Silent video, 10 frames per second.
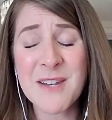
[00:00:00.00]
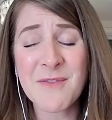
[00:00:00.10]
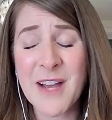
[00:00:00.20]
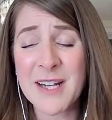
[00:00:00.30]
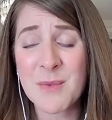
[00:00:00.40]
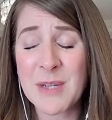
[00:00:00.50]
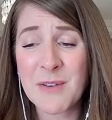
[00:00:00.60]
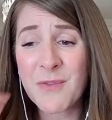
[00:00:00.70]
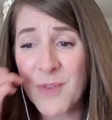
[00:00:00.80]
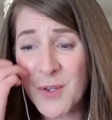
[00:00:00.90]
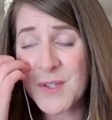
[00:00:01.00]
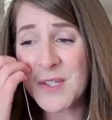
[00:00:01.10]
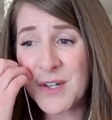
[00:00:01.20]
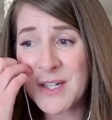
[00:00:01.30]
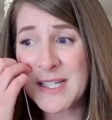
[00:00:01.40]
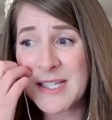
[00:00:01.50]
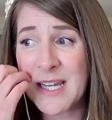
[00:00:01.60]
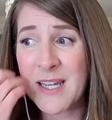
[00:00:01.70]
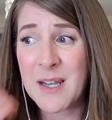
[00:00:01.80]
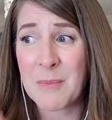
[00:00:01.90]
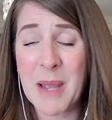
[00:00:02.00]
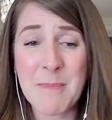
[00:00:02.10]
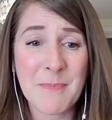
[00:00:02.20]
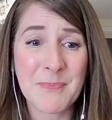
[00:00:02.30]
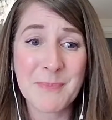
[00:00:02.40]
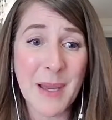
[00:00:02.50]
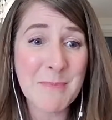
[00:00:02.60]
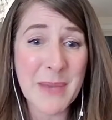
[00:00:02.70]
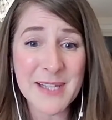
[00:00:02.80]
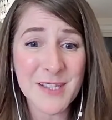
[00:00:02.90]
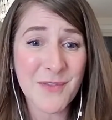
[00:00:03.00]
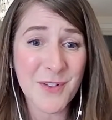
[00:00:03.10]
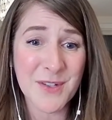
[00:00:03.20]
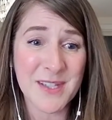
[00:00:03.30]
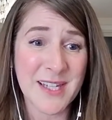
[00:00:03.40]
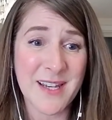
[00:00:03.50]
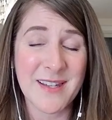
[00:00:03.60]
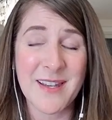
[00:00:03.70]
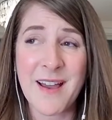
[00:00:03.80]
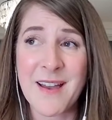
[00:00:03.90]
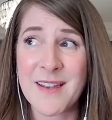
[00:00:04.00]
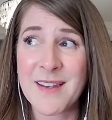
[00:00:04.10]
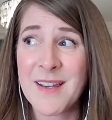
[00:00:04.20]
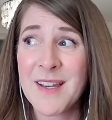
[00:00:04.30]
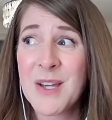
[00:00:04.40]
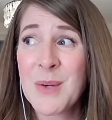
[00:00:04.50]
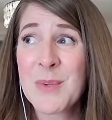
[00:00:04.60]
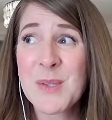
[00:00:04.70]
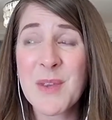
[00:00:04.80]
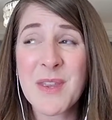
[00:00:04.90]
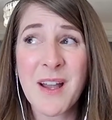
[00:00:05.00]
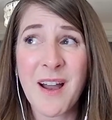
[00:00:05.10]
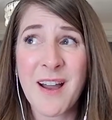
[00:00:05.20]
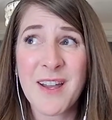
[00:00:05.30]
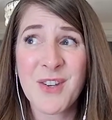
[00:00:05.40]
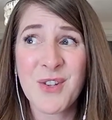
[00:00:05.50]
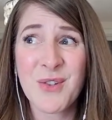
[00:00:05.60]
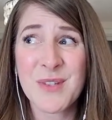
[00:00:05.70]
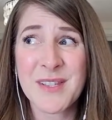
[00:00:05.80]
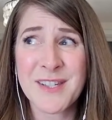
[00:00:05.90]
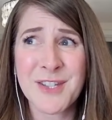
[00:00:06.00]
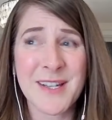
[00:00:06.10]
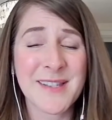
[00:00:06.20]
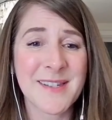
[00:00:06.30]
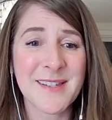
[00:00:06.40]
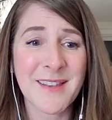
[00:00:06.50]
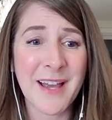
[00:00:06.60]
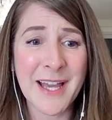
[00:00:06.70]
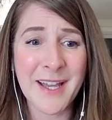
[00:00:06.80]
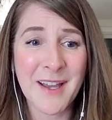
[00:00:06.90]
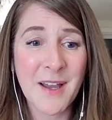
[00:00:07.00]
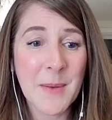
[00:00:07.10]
In fact, when I first started dating, my best first date yet was with a guy who suggested like